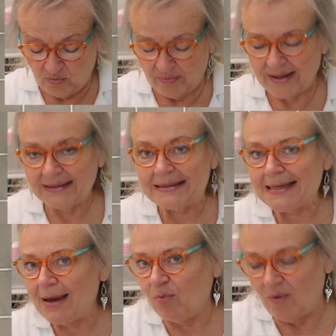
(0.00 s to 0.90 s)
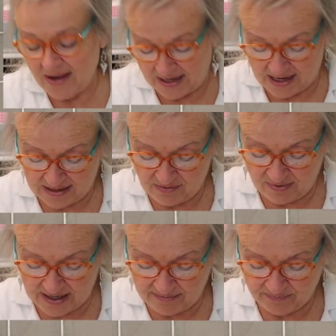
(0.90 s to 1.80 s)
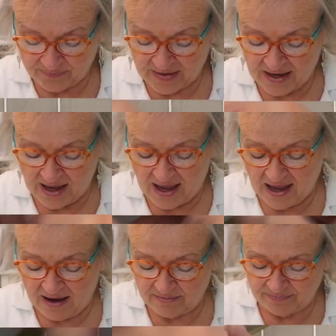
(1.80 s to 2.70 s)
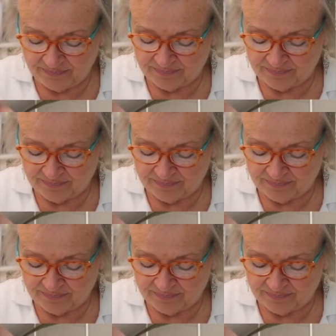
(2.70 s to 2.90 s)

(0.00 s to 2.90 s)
Well, day 1 anyway. I